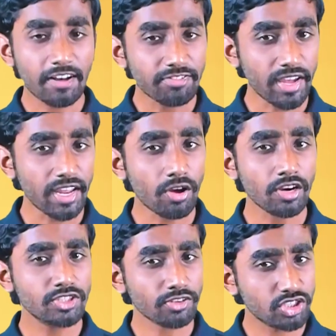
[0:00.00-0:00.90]
A fair
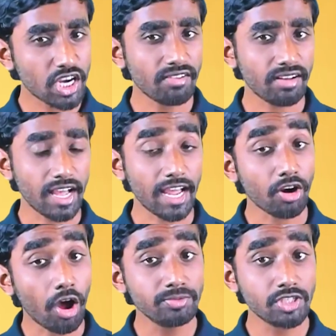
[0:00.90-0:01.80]
knowledge of Java
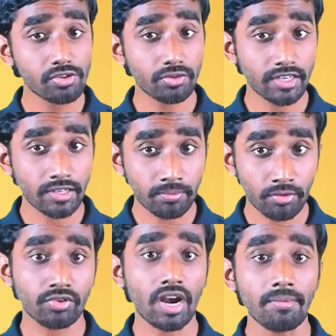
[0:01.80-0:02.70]
and object-oriented
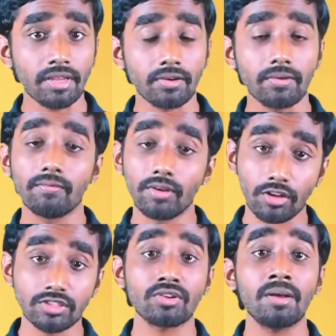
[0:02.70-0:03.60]
programming will
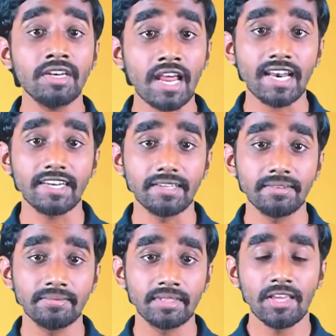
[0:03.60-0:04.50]
also come in handy.
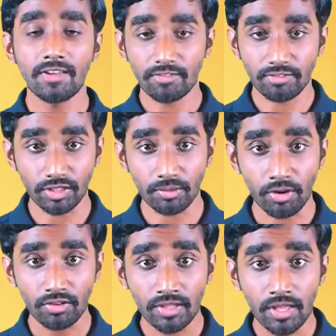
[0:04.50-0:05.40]

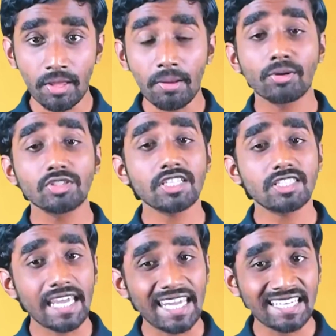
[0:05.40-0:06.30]
Furthermore,
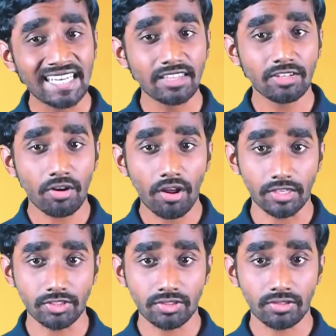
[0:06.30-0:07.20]
possess in-depth
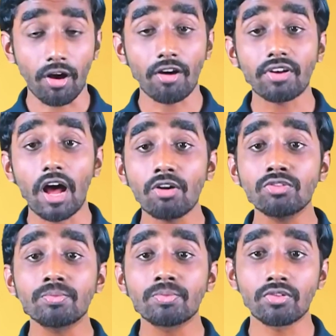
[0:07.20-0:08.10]
knowledge of
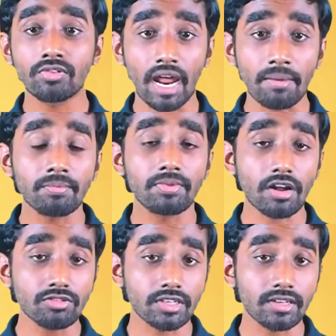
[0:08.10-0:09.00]
how to program a
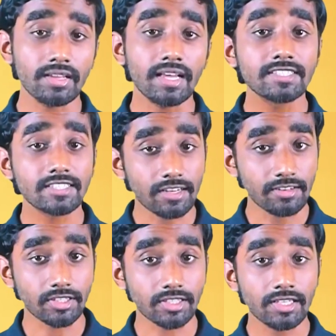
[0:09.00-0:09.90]
browser,
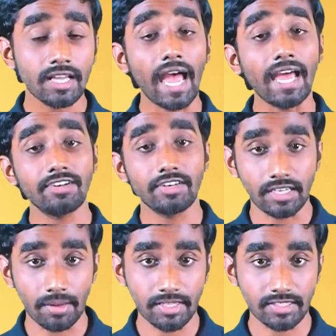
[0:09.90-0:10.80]
server, and a
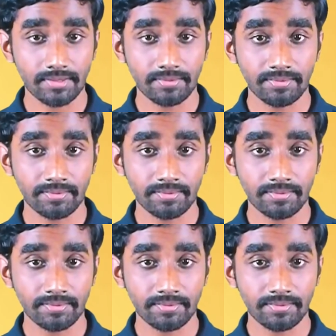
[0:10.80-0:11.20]
database.